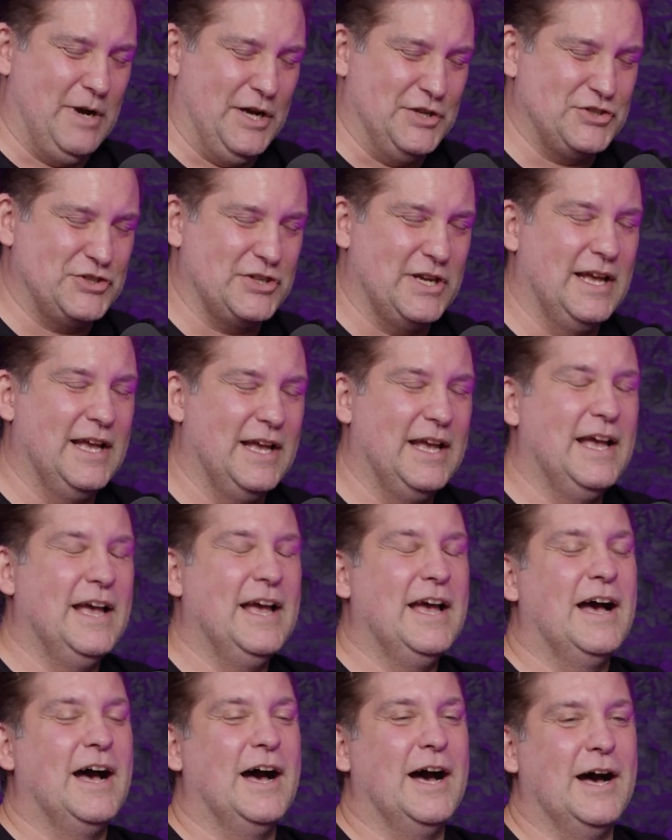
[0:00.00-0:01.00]
much.
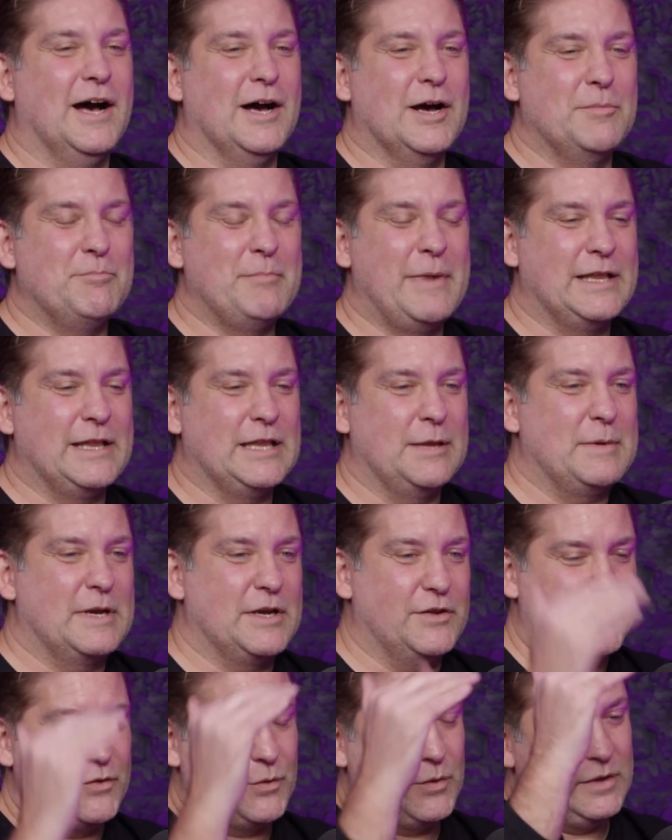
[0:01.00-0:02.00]
Uh, mainly
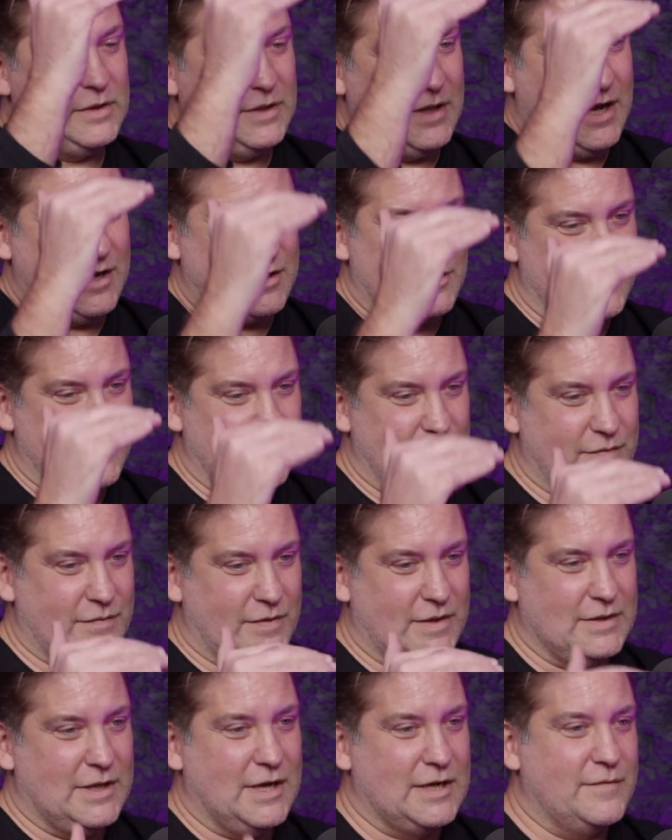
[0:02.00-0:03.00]
because there were a lot of
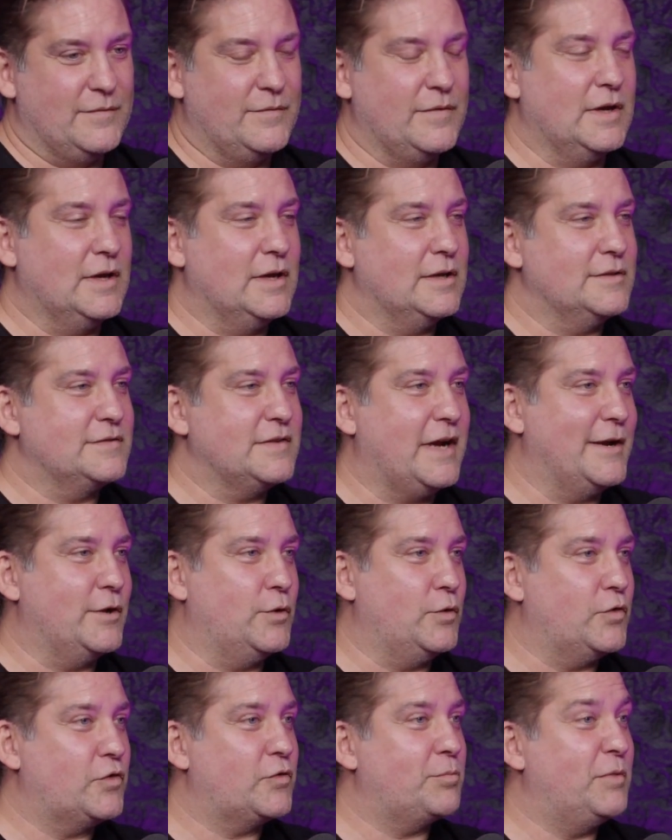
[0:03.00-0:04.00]
a lot of uh,
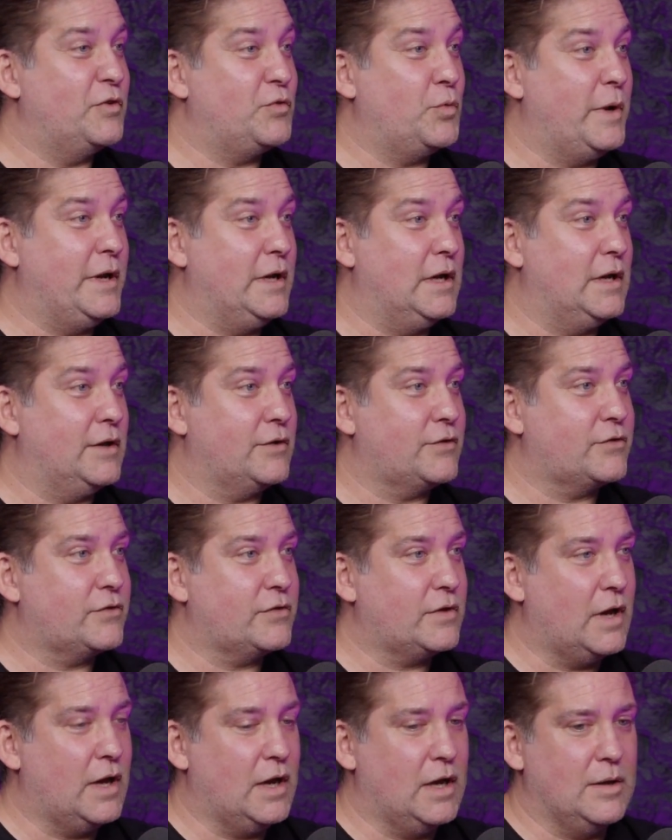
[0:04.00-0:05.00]
titles between us.
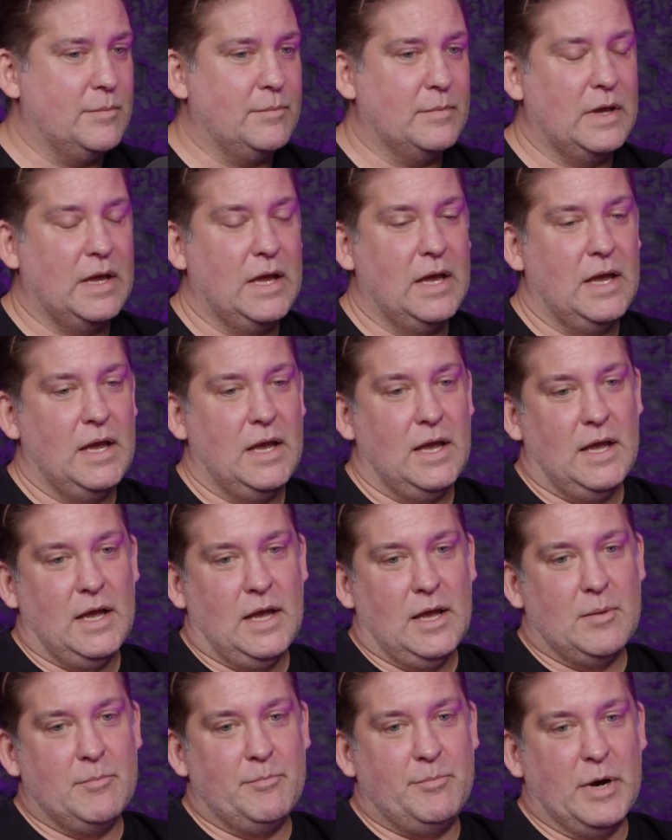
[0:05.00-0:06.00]
Okay. Um,
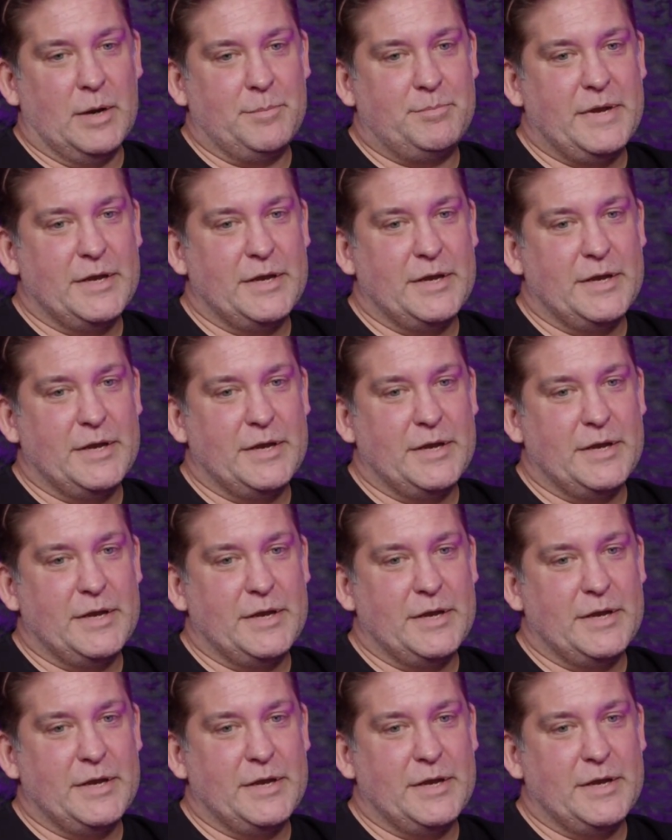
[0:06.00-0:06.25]
but